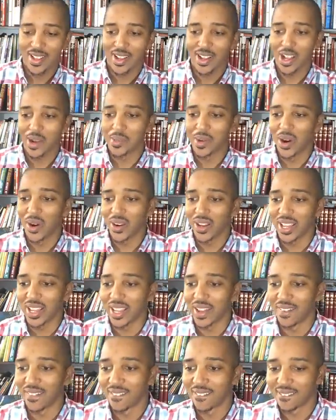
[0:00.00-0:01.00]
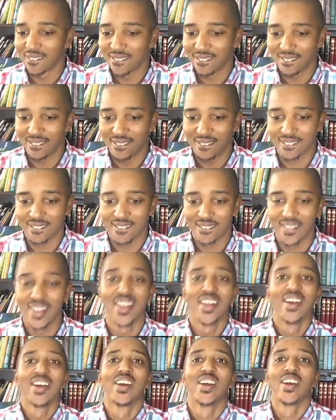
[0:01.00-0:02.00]
Come on
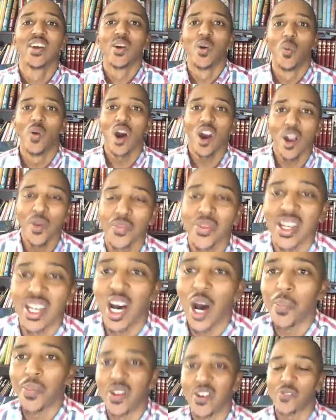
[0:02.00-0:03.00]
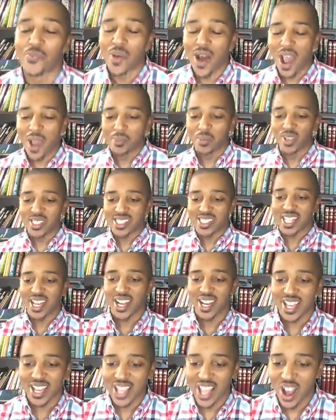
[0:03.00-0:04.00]
in. Welcome to the Uplift Bible
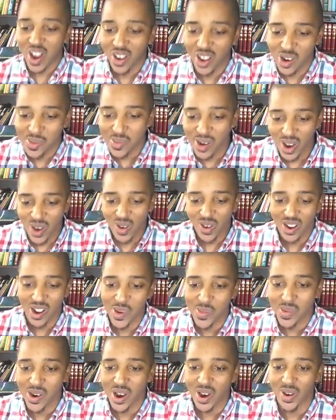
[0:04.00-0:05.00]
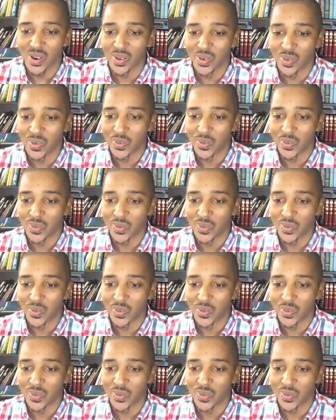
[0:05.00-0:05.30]
Study. Y'all come on, come on.